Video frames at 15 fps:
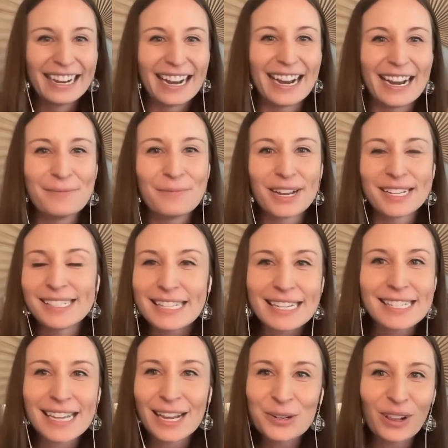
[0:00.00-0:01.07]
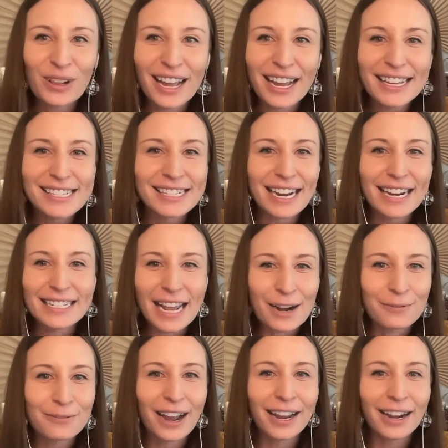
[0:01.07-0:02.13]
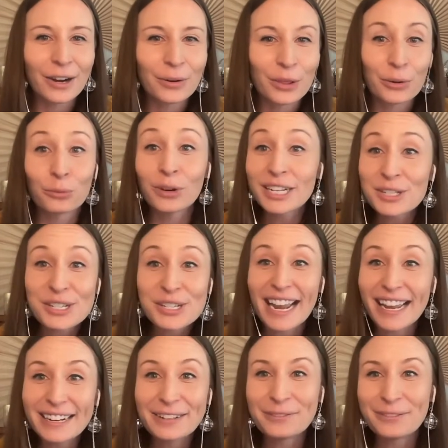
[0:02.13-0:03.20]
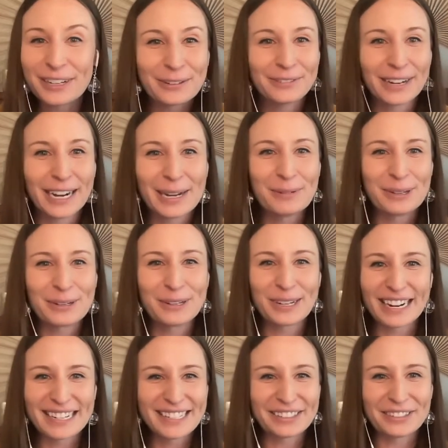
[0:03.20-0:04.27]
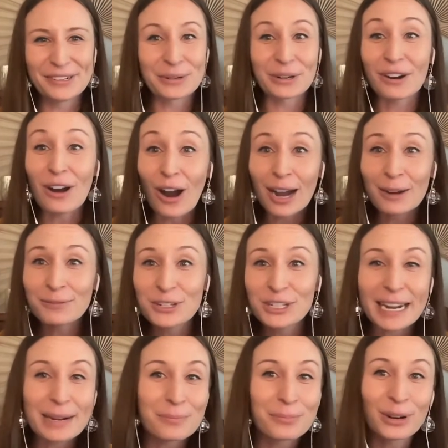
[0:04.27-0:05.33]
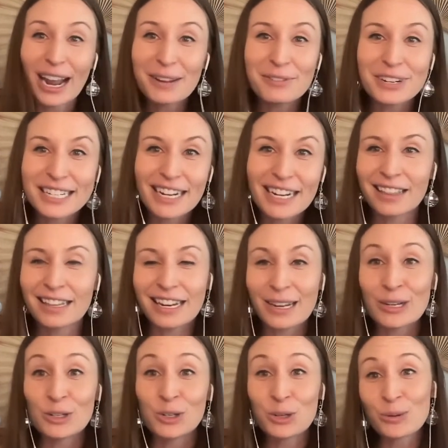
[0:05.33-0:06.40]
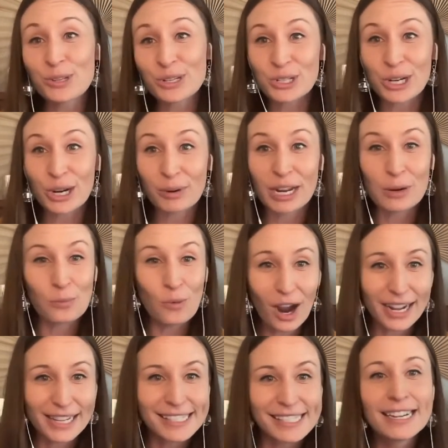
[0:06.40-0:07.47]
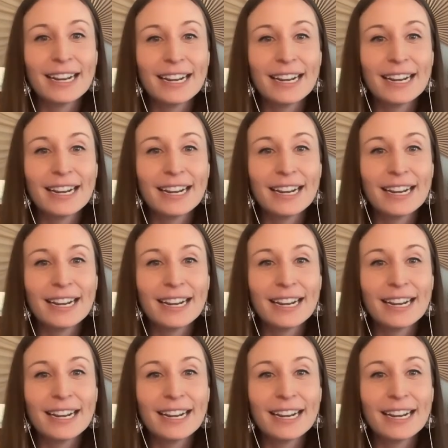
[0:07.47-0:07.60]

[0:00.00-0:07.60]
a decentralized identifier with a rich set of verifiable credentials or off-chain private data that he can choose to share when he wants,